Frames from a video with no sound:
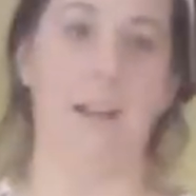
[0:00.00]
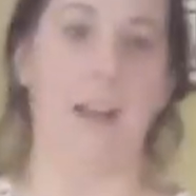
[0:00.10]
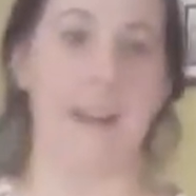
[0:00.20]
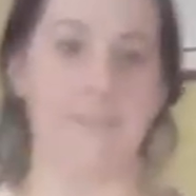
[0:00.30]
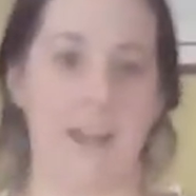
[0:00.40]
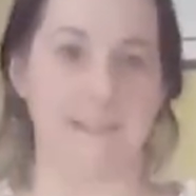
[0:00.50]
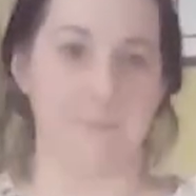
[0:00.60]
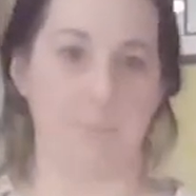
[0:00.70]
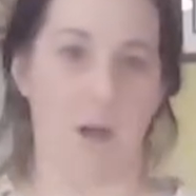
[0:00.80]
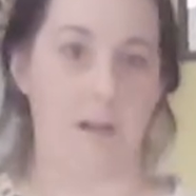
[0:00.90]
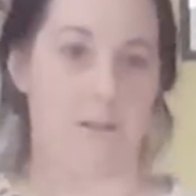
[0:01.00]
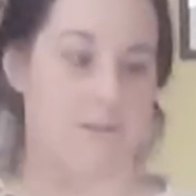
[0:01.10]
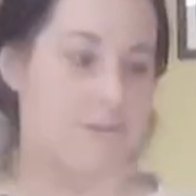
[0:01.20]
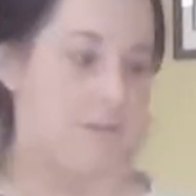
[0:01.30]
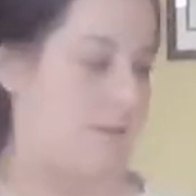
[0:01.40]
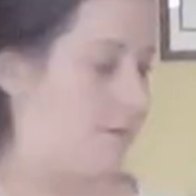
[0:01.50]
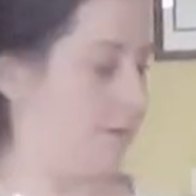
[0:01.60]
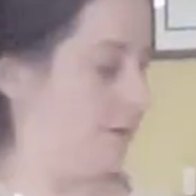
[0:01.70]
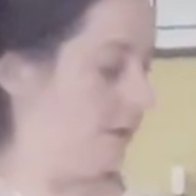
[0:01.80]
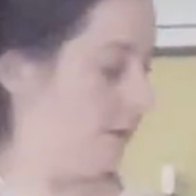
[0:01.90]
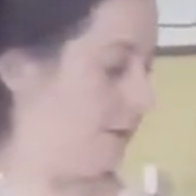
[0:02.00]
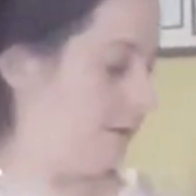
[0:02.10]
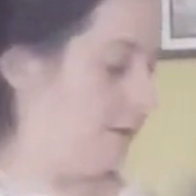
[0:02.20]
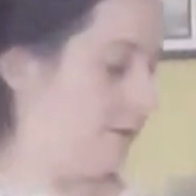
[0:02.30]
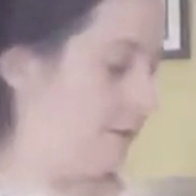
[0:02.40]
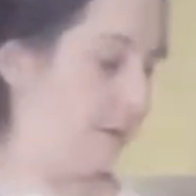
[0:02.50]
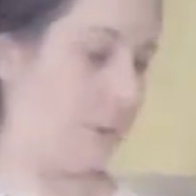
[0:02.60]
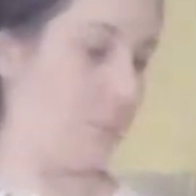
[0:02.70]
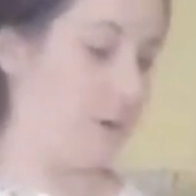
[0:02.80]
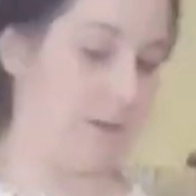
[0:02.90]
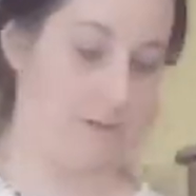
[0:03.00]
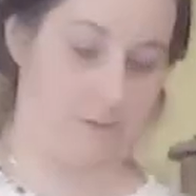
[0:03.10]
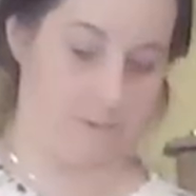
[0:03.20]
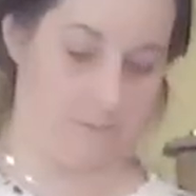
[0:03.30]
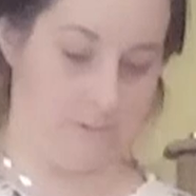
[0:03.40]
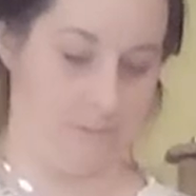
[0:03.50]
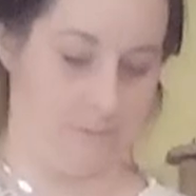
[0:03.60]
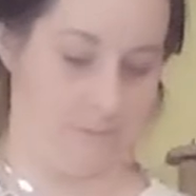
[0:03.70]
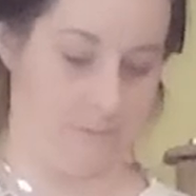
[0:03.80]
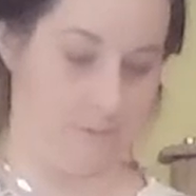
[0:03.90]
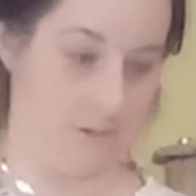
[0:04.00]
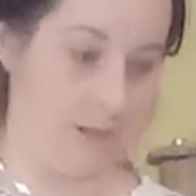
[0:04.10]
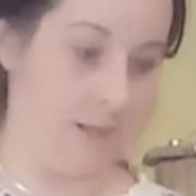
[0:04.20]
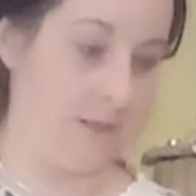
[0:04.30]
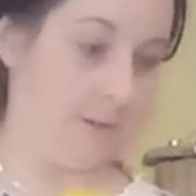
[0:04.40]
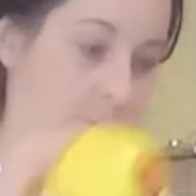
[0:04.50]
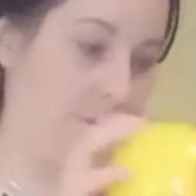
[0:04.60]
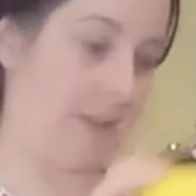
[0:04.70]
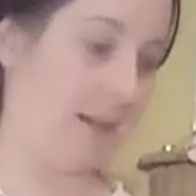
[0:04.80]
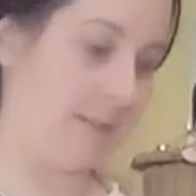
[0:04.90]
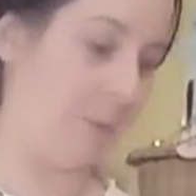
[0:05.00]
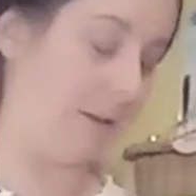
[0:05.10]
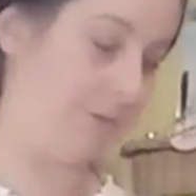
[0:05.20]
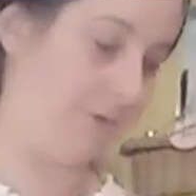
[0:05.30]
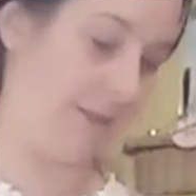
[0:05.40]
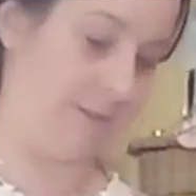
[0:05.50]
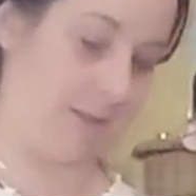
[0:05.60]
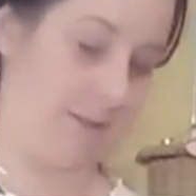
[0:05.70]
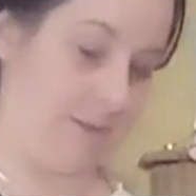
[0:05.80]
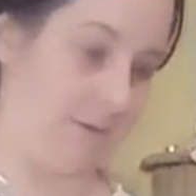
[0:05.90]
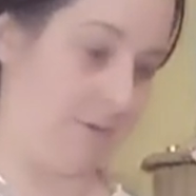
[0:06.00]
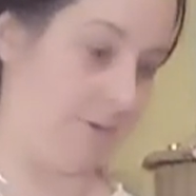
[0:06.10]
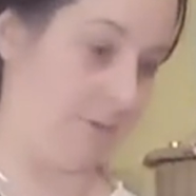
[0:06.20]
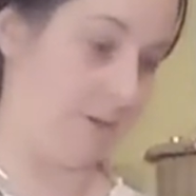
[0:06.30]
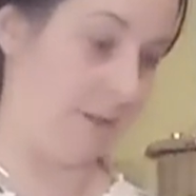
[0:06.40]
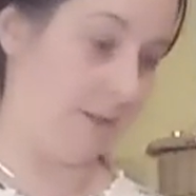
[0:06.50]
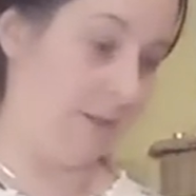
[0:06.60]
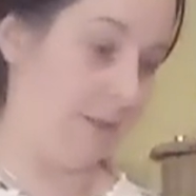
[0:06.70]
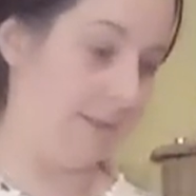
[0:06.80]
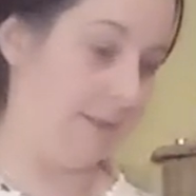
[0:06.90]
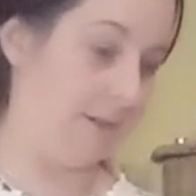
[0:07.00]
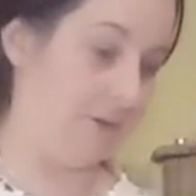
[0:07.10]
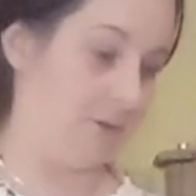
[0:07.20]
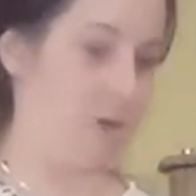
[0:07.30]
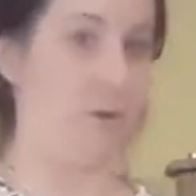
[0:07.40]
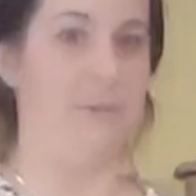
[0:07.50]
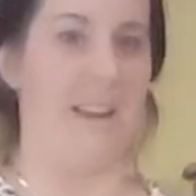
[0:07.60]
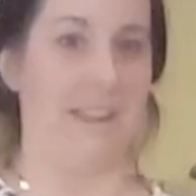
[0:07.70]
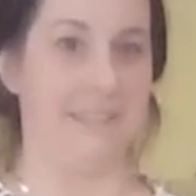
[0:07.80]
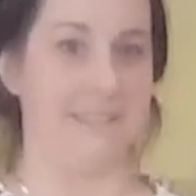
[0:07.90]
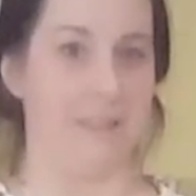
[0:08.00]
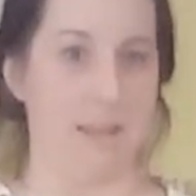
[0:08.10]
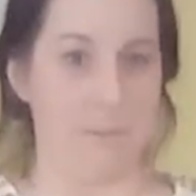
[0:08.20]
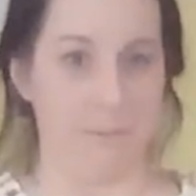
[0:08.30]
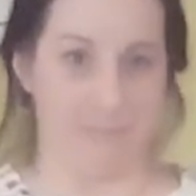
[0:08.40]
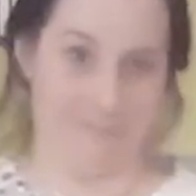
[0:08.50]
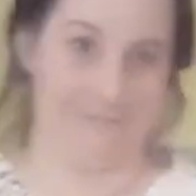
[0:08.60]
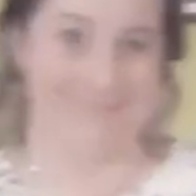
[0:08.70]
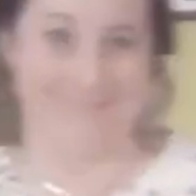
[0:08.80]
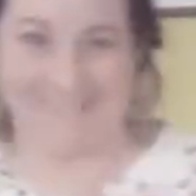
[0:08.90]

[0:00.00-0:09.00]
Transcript: and I've got some balls. Like my balls? This one's got a smiley face on it. See, look, she already fell asleep.